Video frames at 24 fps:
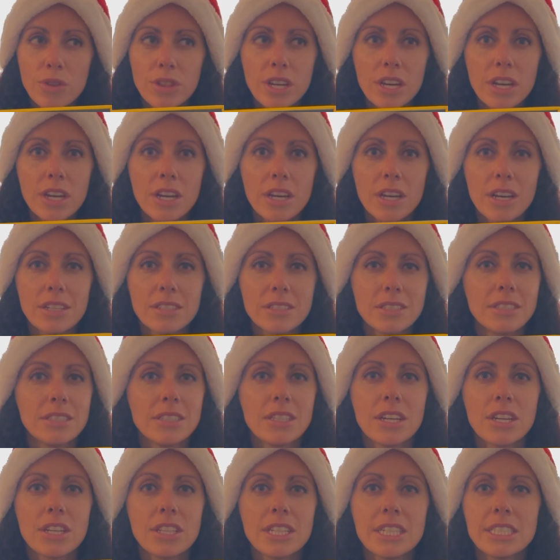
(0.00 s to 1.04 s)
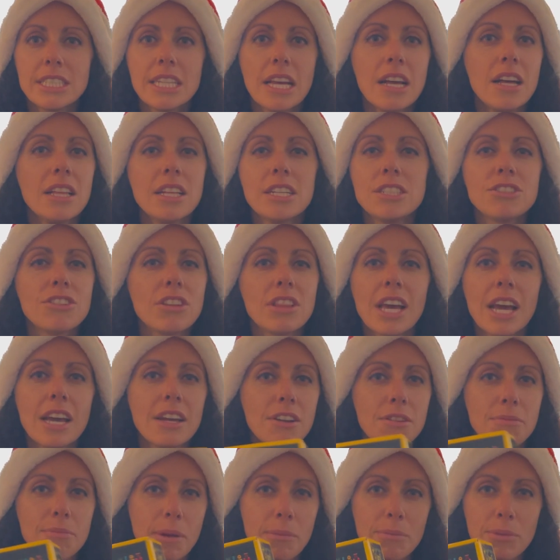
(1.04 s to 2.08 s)
the sale in July, I
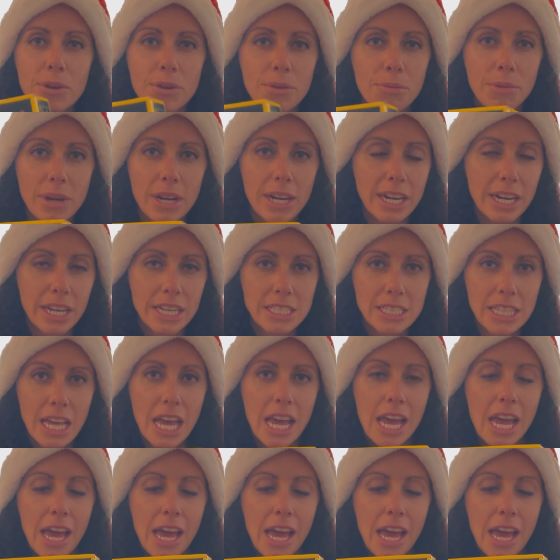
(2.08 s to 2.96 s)
don't remember what it is,